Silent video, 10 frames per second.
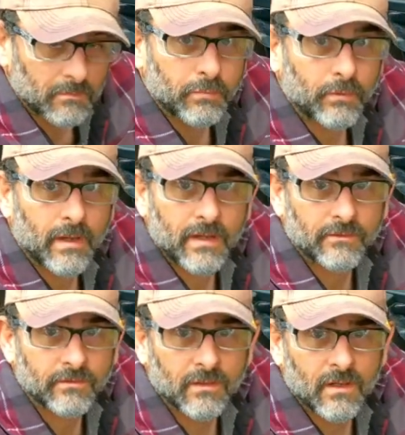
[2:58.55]

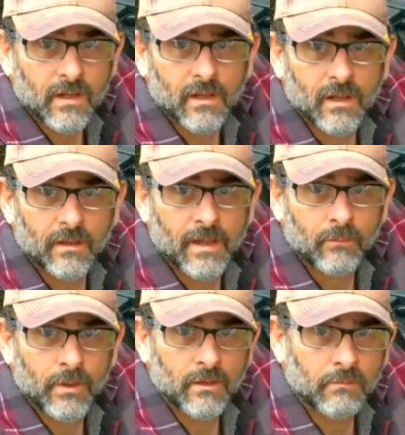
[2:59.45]
place.
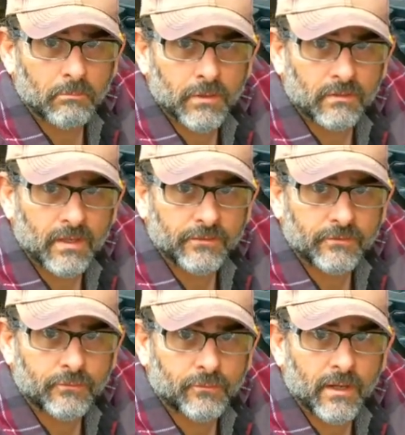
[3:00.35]
That way it'll put less
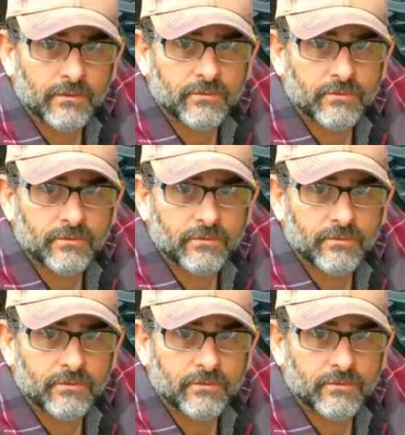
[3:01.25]
stress